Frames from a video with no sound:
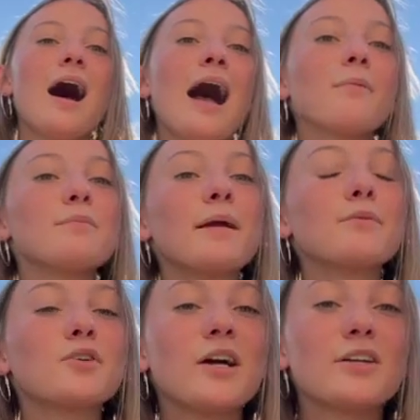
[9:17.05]
I would be
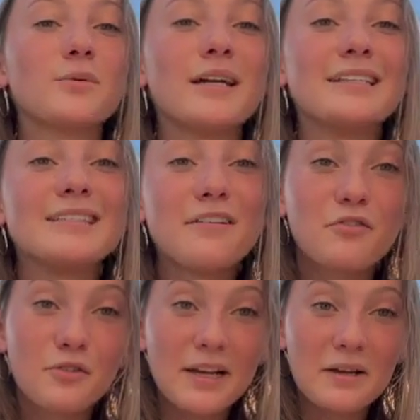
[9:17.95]
able to graduate
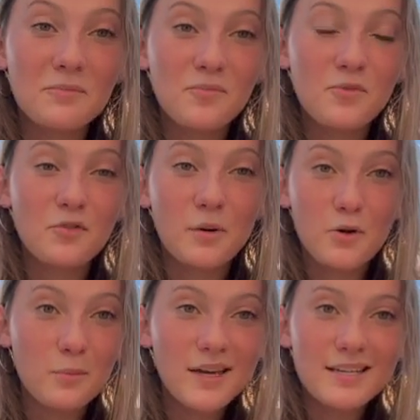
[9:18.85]
debt-free from
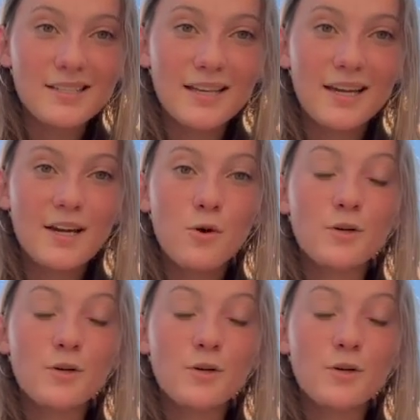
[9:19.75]
UMKC,